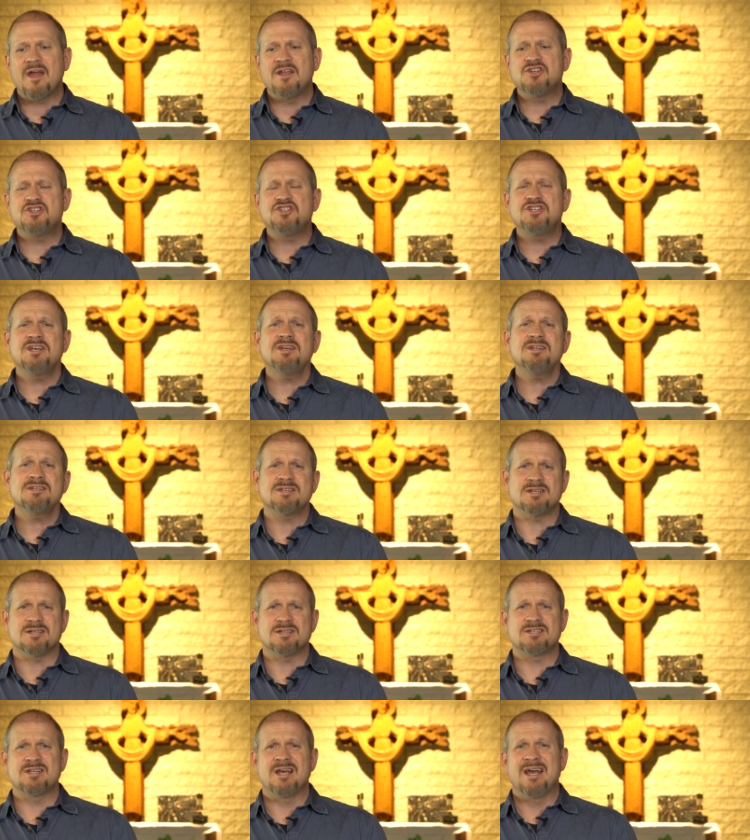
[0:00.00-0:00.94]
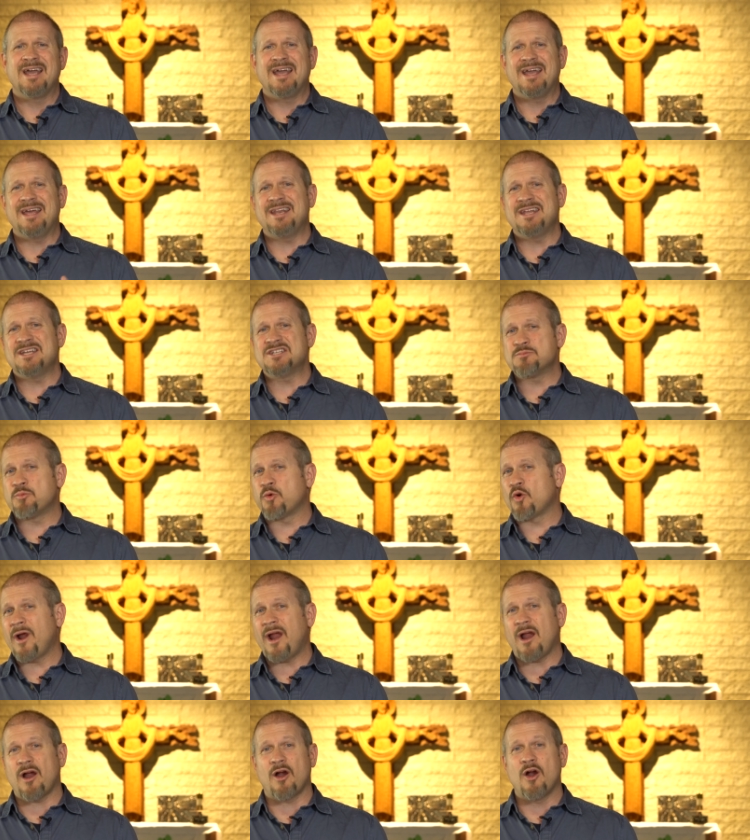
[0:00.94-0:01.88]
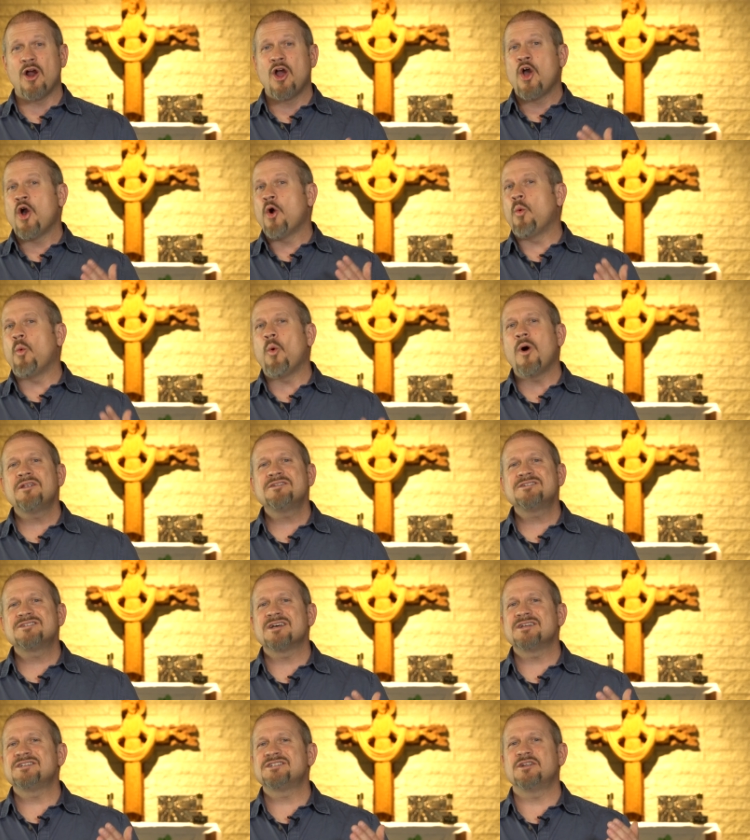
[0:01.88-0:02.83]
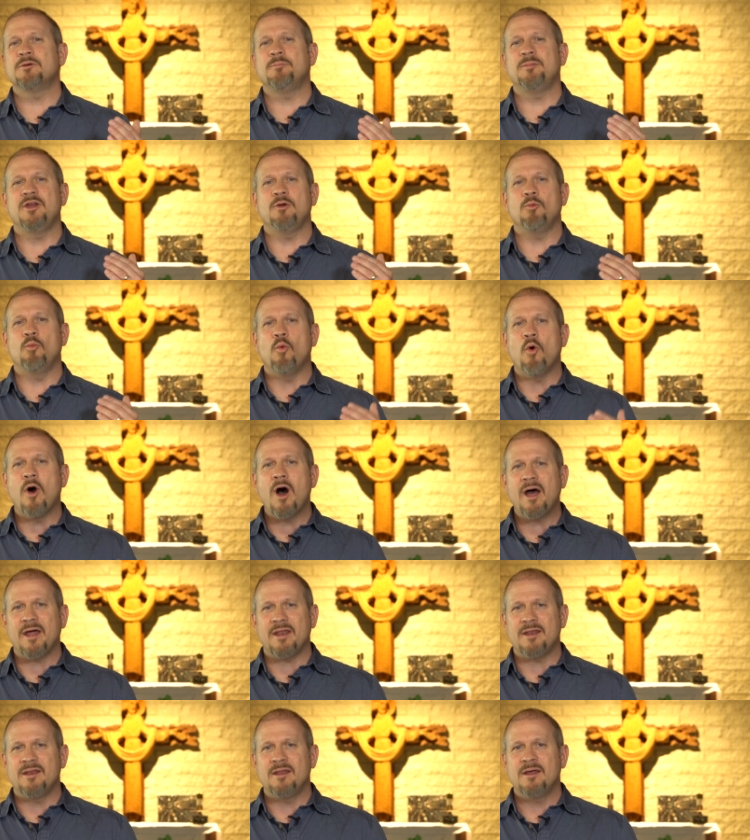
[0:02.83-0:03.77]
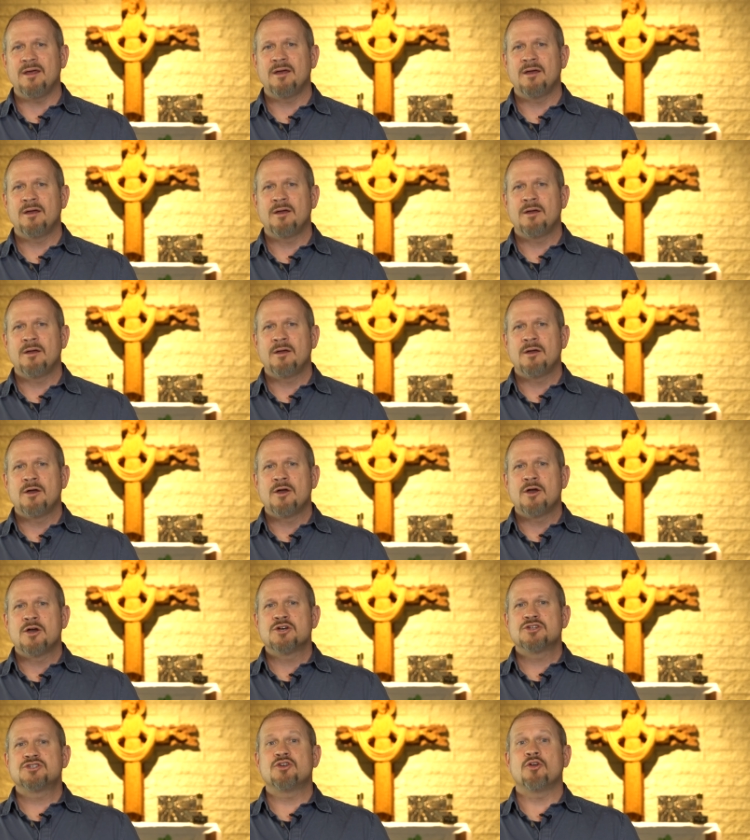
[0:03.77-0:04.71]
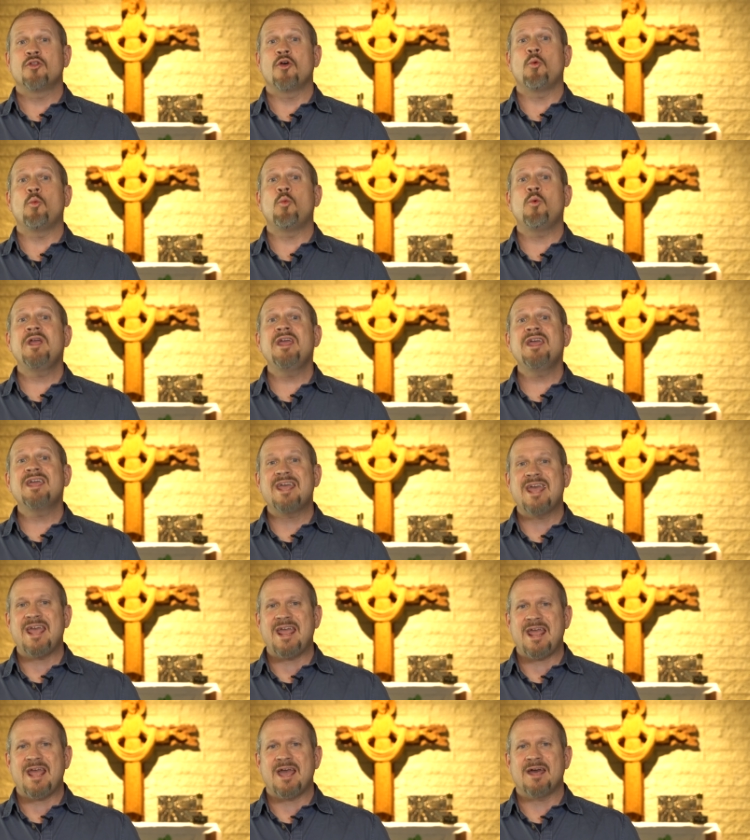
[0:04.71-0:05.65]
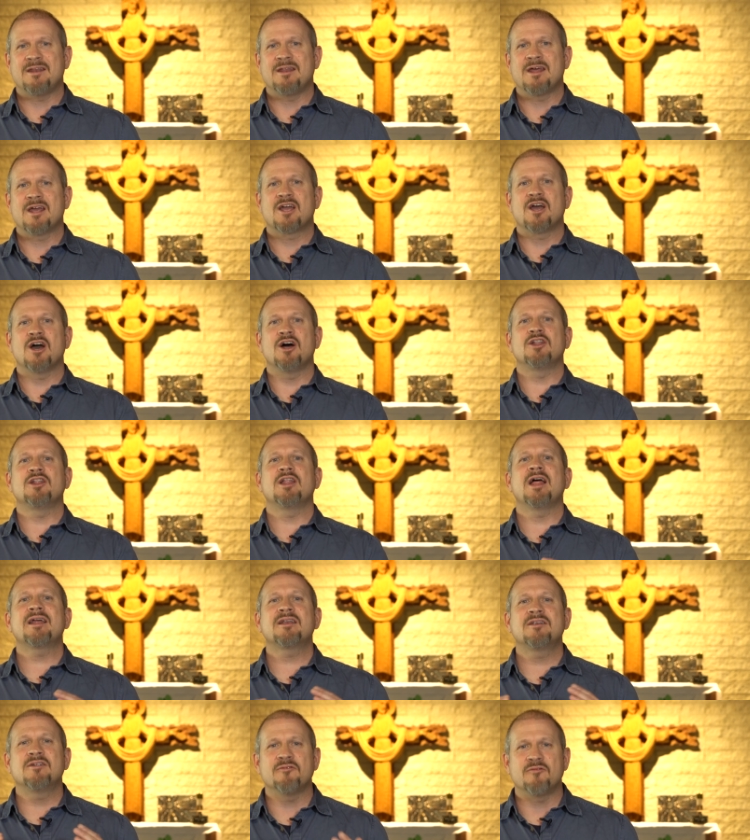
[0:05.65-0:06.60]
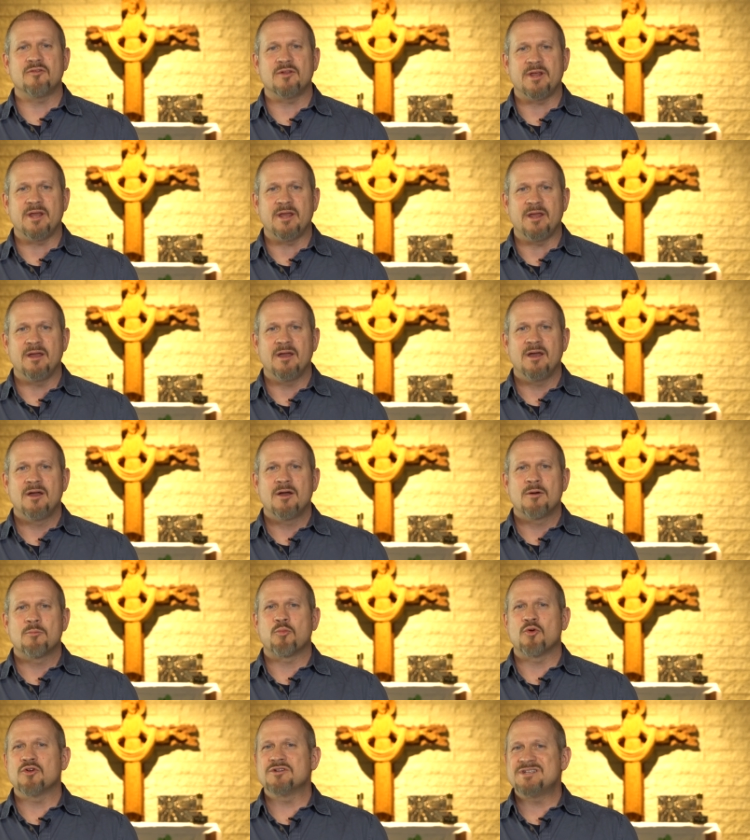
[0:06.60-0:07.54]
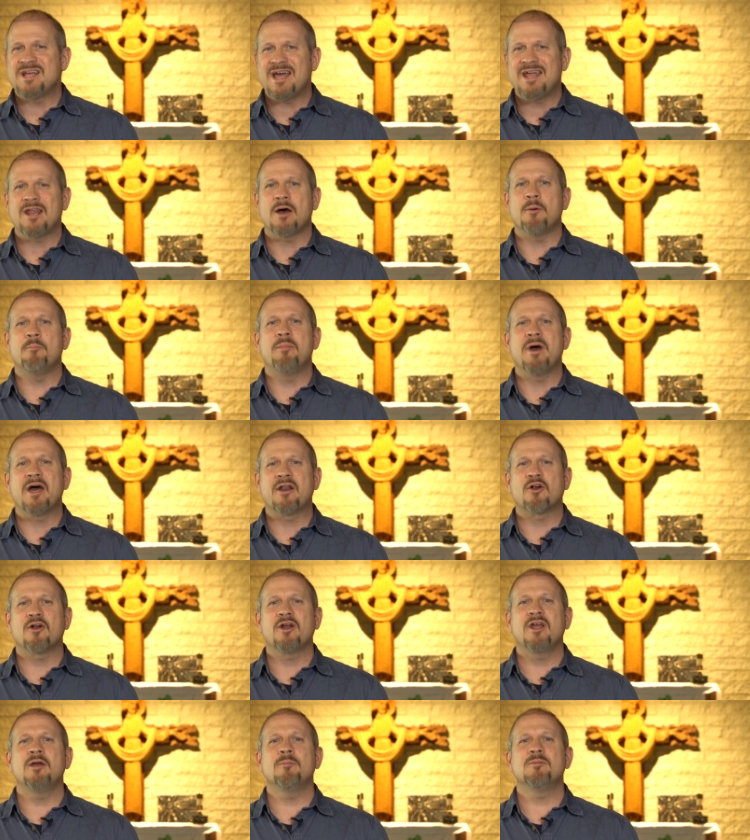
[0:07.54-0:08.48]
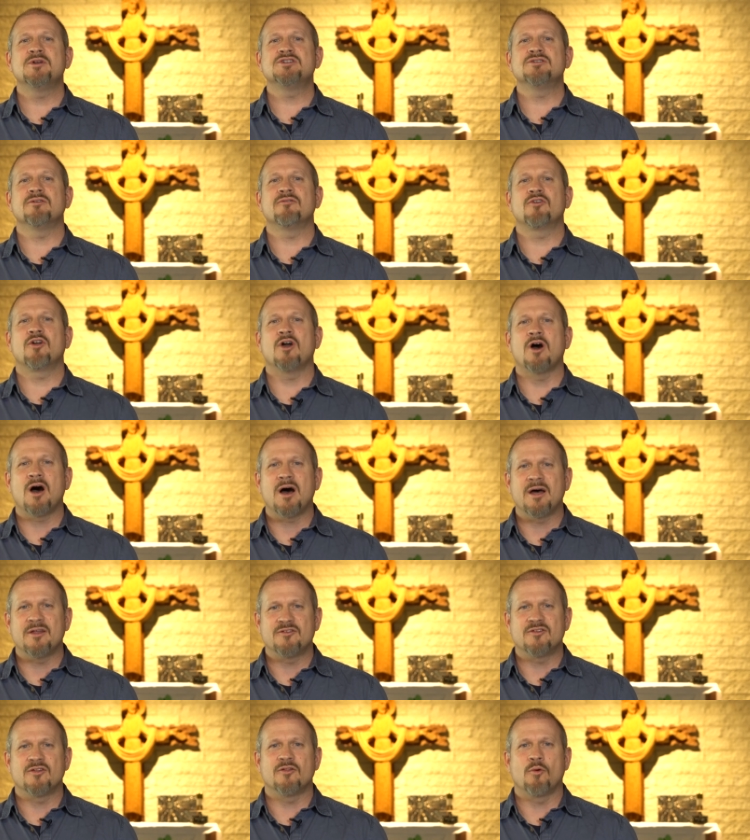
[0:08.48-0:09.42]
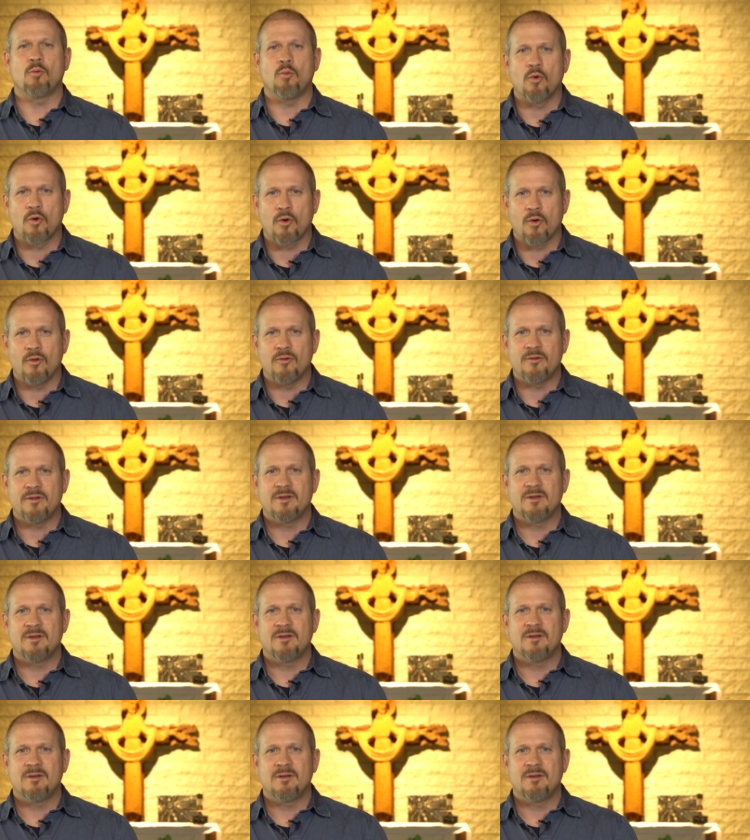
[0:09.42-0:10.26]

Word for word: And Jesus, in his prayer, wants us to be one so that we can collectively present a better image of God to the world.